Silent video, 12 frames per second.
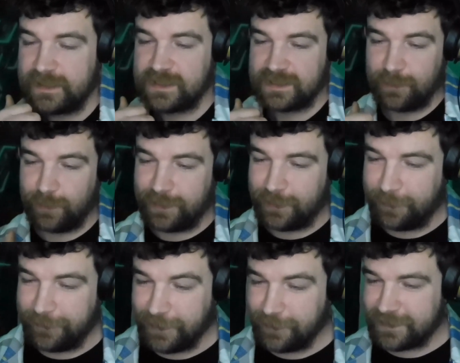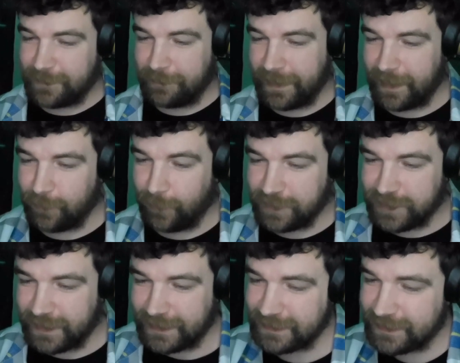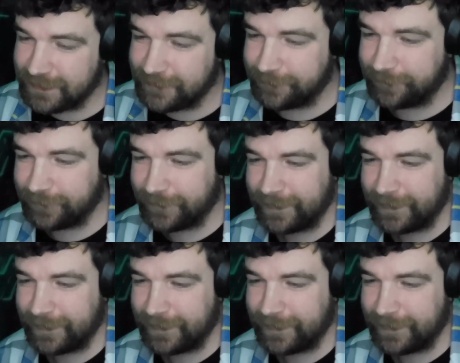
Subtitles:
as someone who used to make watches,